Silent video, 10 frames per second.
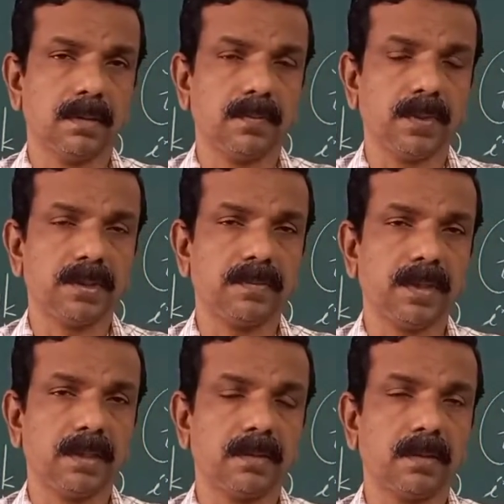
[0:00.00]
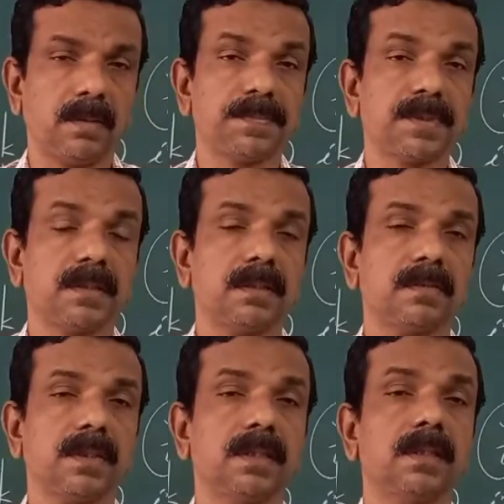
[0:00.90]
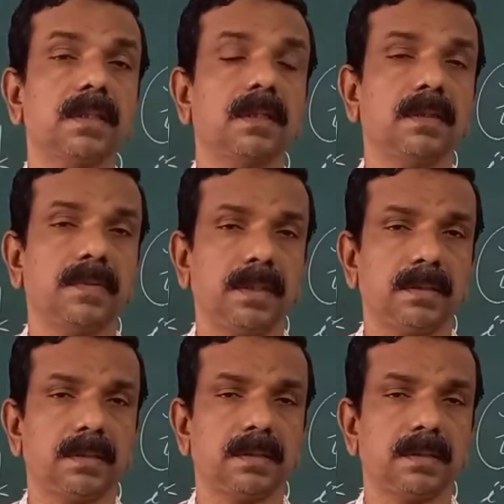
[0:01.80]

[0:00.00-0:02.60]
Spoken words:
which we observe in the real world.